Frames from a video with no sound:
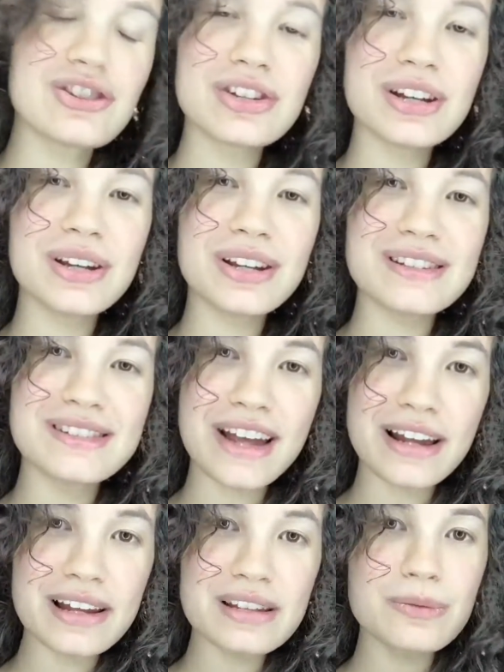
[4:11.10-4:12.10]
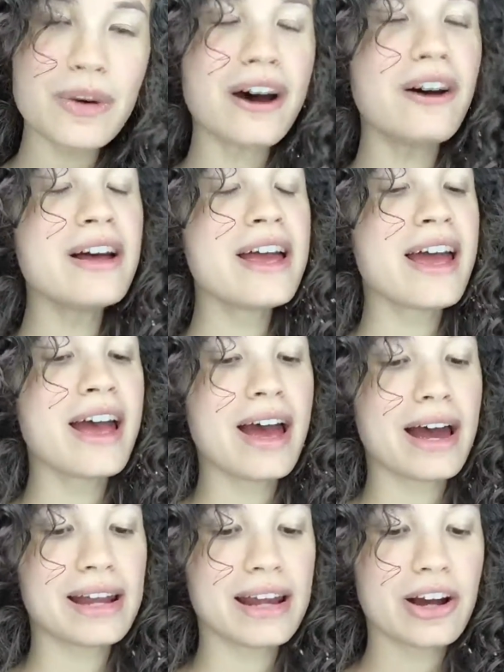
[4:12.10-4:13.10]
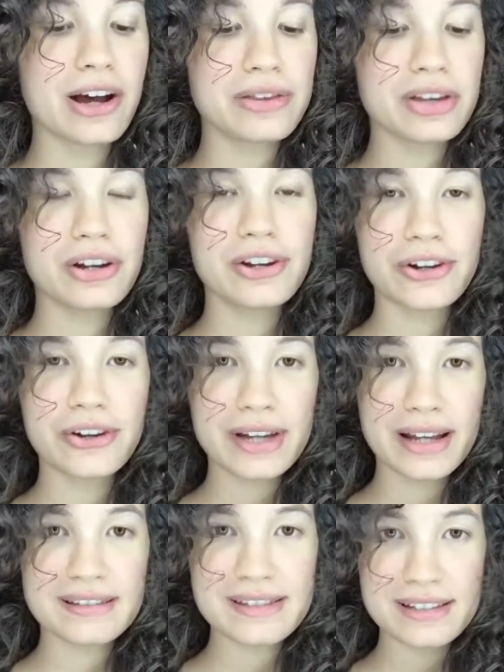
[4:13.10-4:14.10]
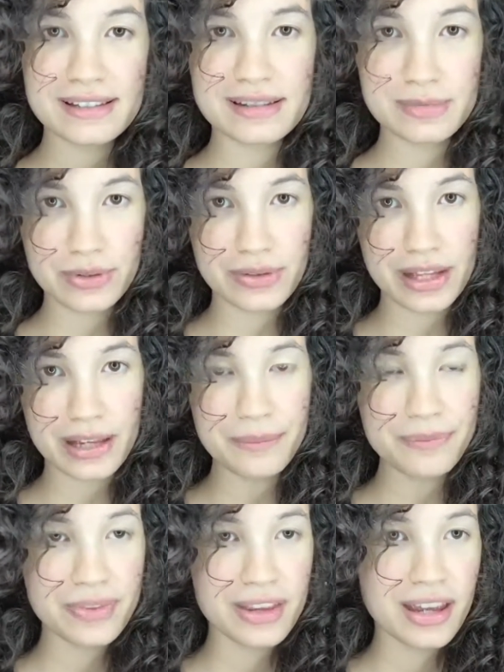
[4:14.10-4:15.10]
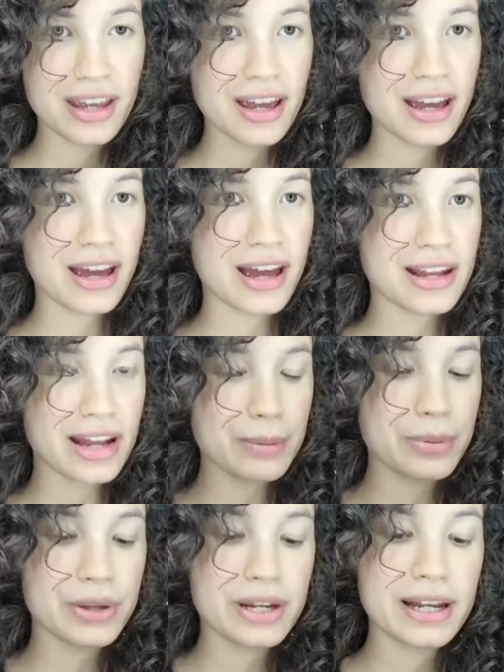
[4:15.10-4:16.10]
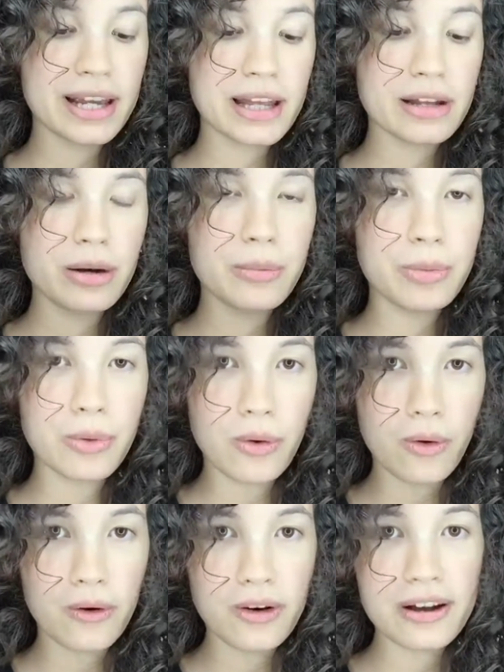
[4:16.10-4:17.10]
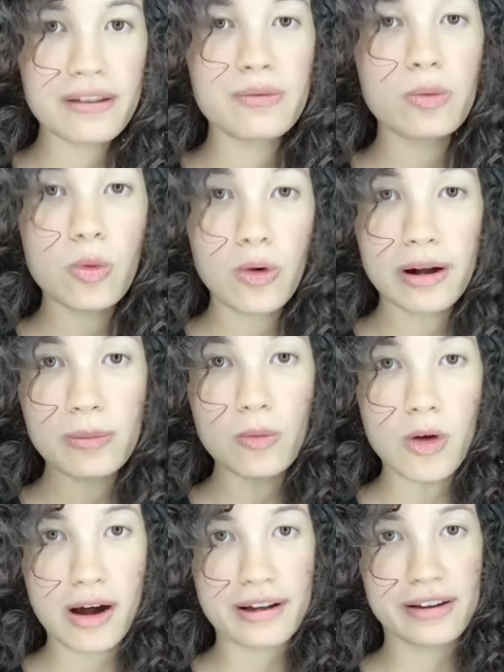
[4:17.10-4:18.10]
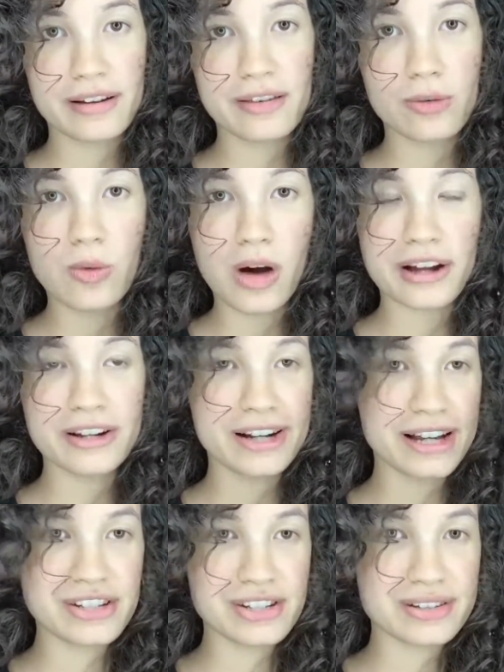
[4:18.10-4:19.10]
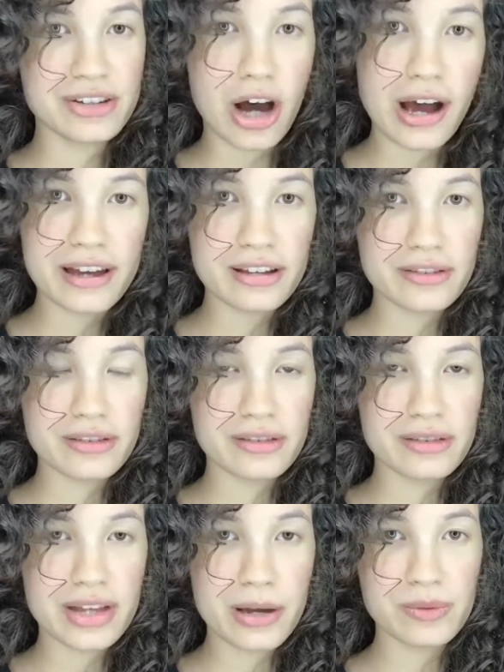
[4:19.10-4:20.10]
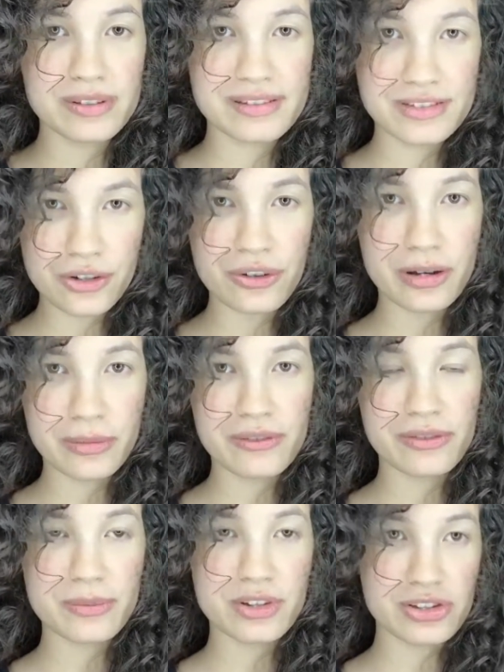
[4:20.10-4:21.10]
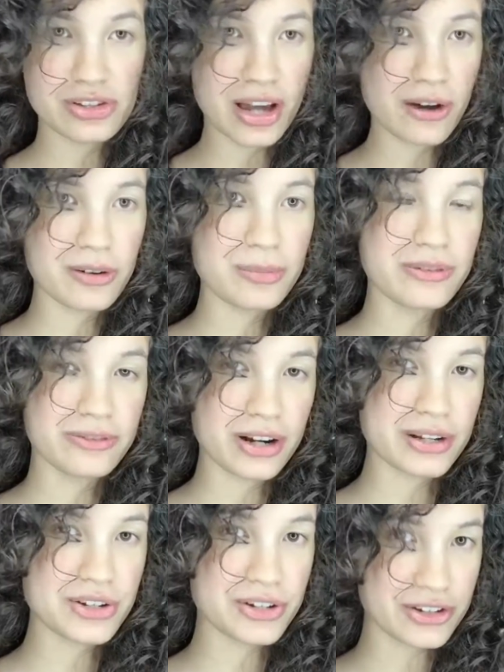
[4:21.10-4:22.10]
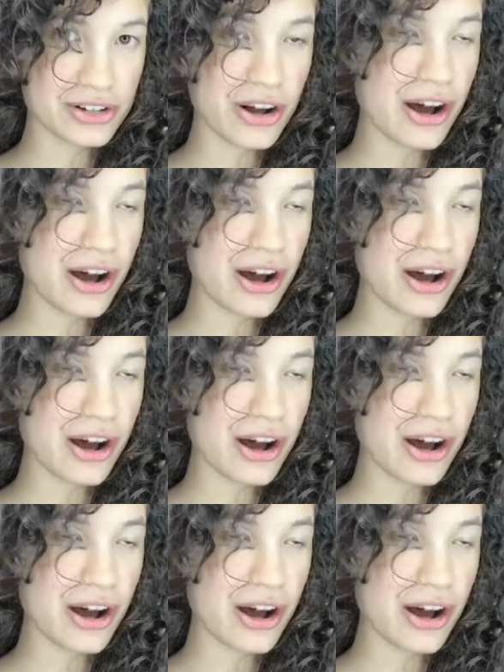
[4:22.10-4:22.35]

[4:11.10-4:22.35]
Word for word: she said as well. And I got the curl enhancing smoothie and I put it in a bowl of warm water. The water I just got that was still coming from the shower before I turned it